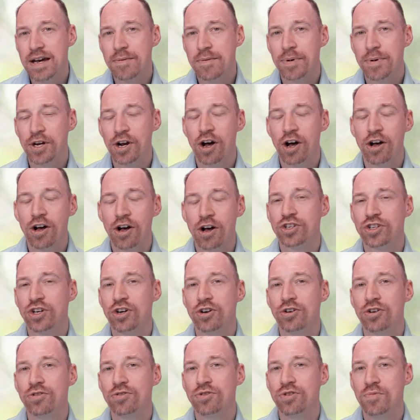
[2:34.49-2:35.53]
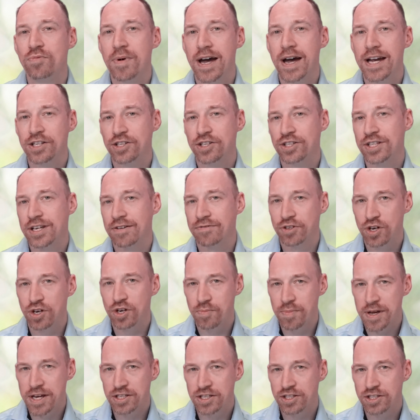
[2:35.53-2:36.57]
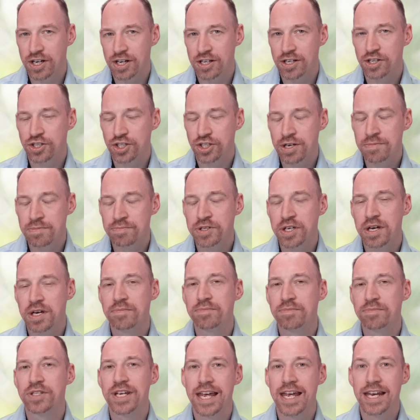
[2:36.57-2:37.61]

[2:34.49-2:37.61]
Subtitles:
but also you might just have to go based on symptoms